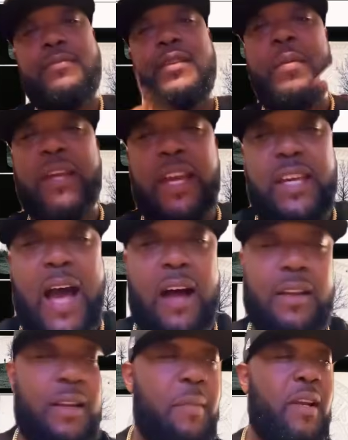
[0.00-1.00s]
Let me give
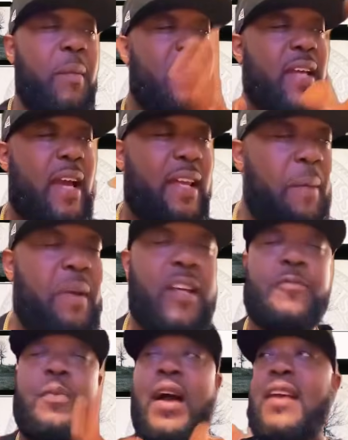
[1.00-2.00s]
y'all, let me tell you, let me
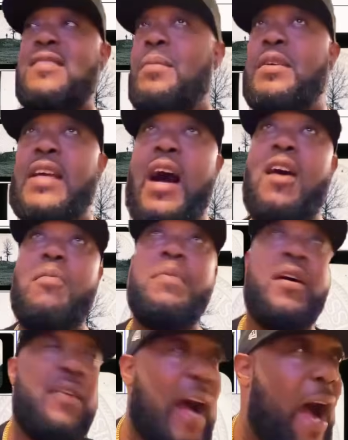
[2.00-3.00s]
explain something to y'all,
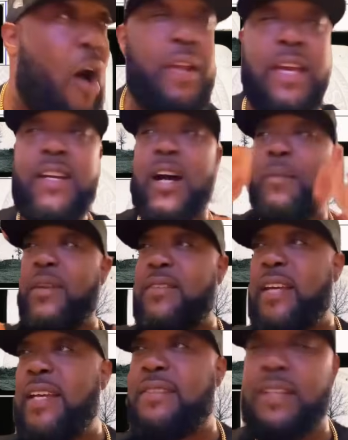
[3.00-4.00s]
bro. I don't even come to
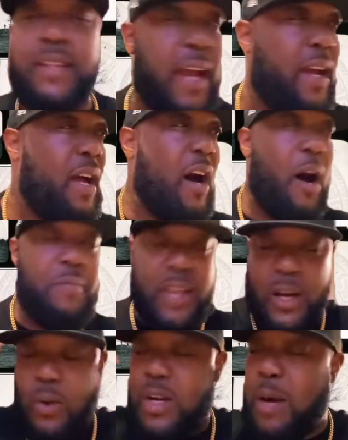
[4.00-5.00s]
teach today. I'm
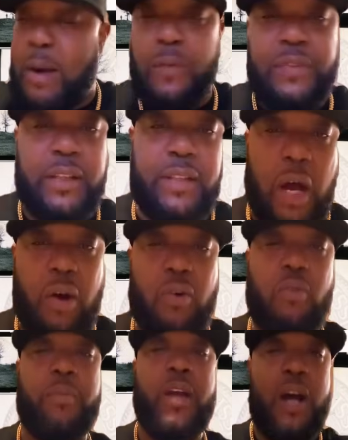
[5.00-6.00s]
just gonna come off the
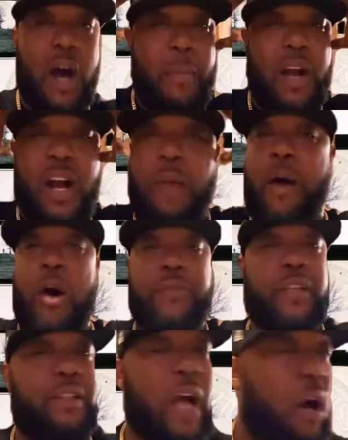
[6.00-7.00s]
dome. I'm gonna come off
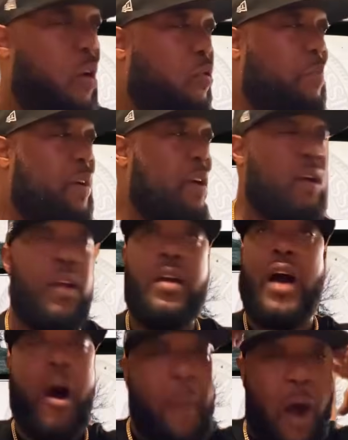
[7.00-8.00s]
the dome.
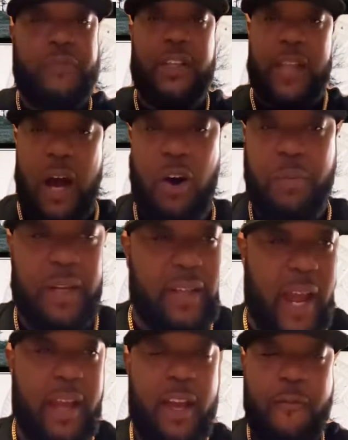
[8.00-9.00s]
I'm off the dome
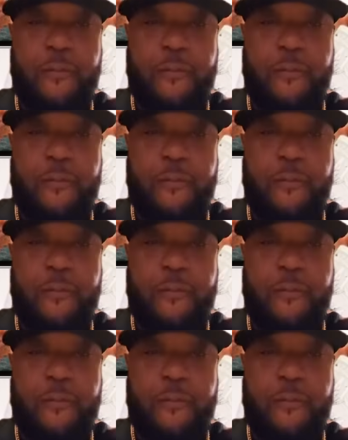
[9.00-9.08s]
today.